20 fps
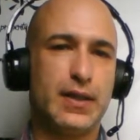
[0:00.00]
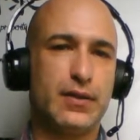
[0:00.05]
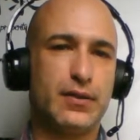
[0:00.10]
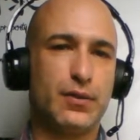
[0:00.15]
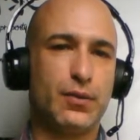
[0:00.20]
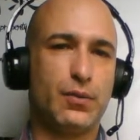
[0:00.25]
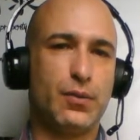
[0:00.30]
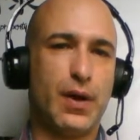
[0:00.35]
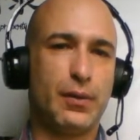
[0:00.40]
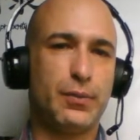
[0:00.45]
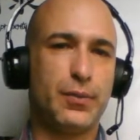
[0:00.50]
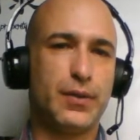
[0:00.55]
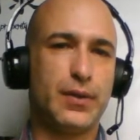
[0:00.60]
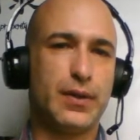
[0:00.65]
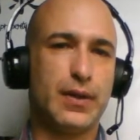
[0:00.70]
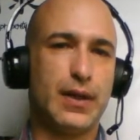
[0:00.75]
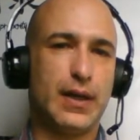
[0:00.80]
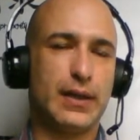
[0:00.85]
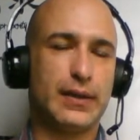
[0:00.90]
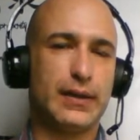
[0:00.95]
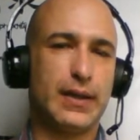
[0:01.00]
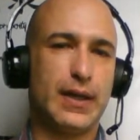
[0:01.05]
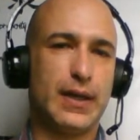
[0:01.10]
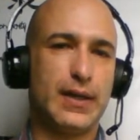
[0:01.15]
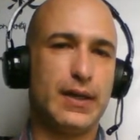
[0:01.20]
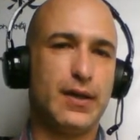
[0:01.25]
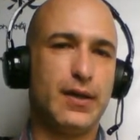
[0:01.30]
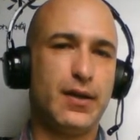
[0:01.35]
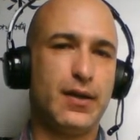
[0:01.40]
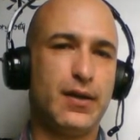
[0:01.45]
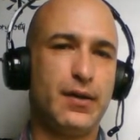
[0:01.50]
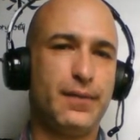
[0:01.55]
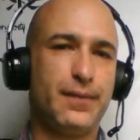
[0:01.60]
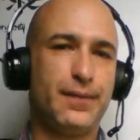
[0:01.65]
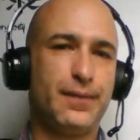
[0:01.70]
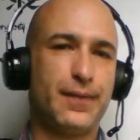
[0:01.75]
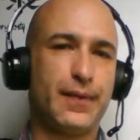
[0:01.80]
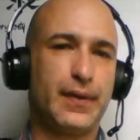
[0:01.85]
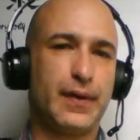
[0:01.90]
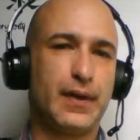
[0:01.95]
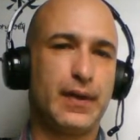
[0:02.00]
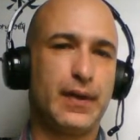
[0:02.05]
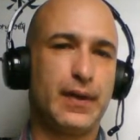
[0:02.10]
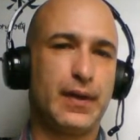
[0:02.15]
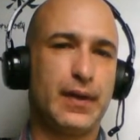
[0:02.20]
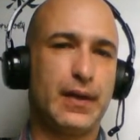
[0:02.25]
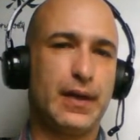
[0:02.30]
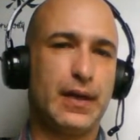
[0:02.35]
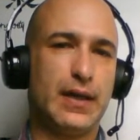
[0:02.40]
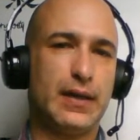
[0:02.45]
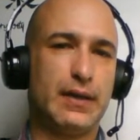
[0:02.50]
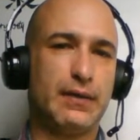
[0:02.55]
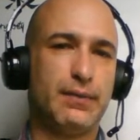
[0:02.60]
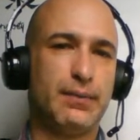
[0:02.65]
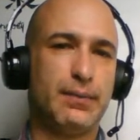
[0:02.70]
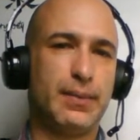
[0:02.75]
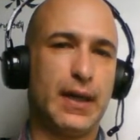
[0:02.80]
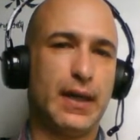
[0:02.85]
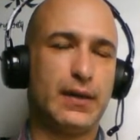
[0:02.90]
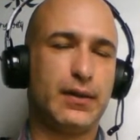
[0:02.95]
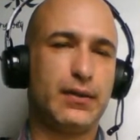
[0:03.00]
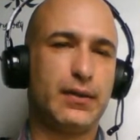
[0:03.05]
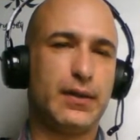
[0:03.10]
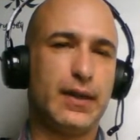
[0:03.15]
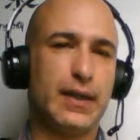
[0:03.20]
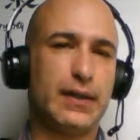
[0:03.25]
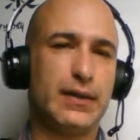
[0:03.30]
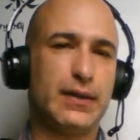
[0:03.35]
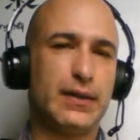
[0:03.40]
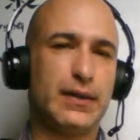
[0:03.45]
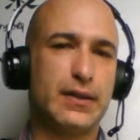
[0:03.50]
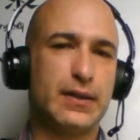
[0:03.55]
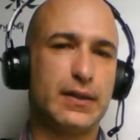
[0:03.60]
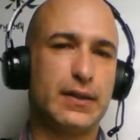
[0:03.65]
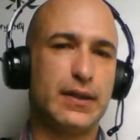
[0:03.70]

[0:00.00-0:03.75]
So white would atari here, and if black connects,